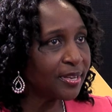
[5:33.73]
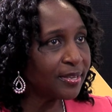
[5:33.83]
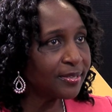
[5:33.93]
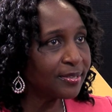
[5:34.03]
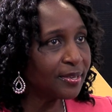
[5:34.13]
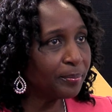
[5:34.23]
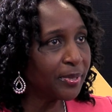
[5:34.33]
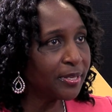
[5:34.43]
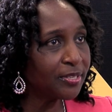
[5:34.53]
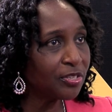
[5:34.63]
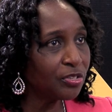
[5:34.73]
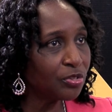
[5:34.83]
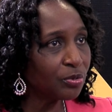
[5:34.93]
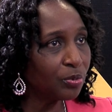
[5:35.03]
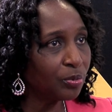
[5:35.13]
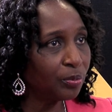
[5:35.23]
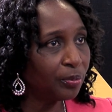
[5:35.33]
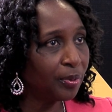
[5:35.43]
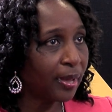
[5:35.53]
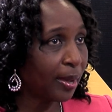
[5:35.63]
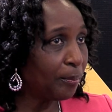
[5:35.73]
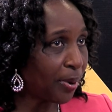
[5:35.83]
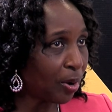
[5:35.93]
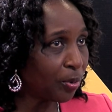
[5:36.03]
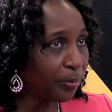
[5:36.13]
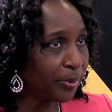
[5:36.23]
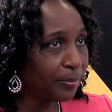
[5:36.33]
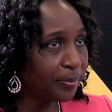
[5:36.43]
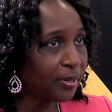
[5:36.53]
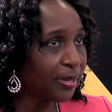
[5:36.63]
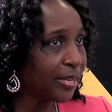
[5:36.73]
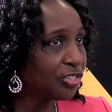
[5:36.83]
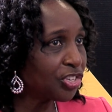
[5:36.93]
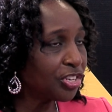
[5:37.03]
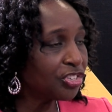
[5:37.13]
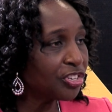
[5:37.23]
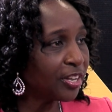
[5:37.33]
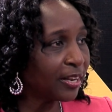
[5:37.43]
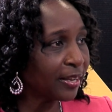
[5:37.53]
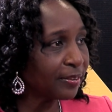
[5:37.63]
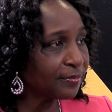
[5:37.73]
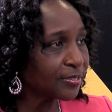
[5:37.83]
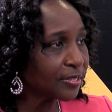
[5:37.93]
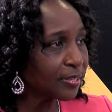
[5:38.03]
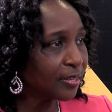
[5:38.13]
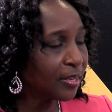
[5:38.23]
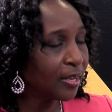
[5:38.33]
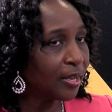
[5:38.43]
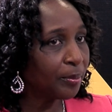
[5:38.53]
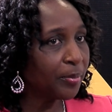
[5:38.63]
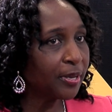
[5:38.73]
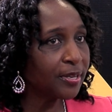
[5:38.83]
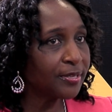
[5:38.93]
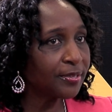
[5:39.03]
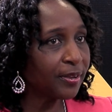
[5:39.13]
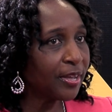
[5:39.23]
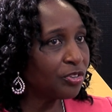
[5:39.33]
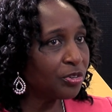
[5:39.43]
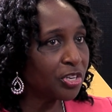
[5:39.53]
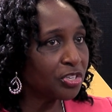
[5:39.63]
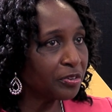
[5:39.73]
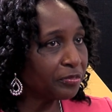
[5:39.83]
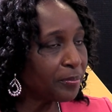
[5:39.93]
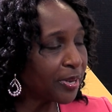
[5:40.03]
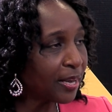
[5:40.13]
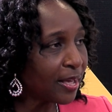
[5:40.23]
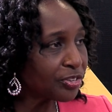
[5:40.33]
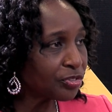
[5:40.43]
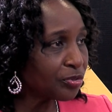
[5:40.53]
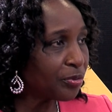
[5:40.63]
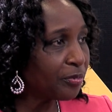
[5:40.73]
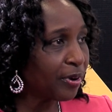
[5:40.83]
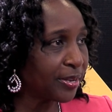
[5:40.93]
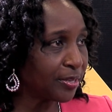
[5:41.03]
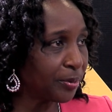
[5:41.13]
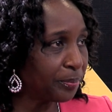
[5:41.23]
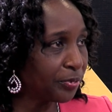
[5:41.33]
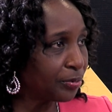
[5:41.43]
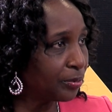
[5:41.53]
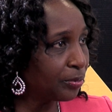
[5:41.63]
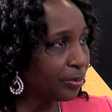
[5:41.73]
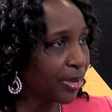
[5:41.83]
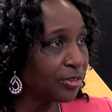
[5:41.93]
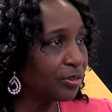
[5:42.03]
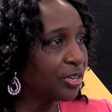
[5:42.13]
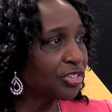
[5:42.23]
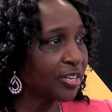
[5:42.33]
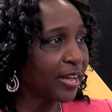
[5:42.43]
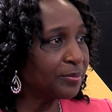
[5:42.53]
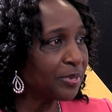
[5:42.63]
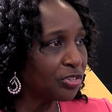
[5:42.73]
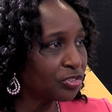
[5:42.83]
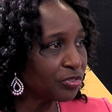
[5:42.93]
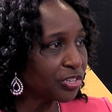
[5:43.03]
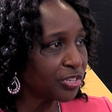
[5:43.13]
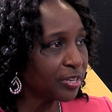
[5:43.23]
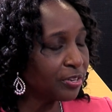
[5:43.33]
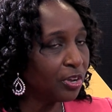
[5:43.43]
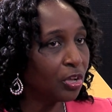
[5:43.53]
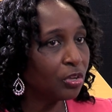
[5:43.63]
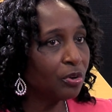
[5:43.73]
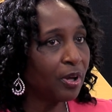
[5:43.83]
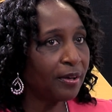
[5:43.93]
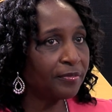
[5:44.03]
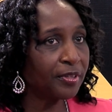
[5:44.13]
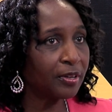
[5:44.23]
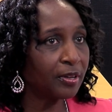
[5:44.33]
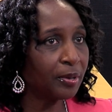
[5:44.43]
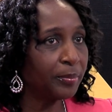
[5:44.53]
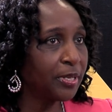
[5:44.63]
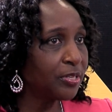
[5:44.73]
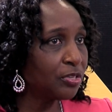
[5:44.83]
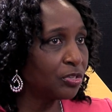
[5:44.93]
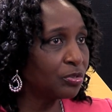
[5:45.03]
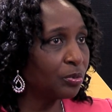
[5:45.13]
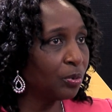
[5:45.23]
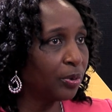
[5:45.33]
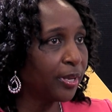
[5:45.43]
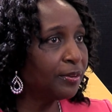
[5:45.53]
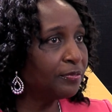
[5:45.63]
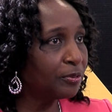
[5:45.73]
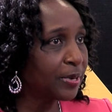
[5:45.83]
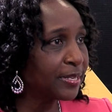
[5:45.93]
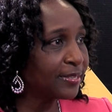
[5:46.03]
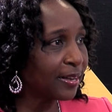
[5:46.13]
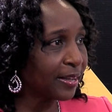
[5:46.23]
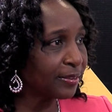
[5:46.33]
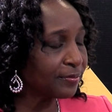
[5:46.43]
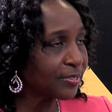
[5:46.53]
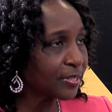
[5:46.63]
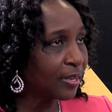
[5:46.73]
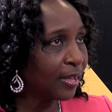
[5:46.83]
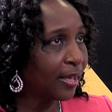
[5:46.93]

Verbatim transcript: say it's the ability to empower people and change their lives. Because education, from the classroom right up through education administration, you have the ability to influence lives.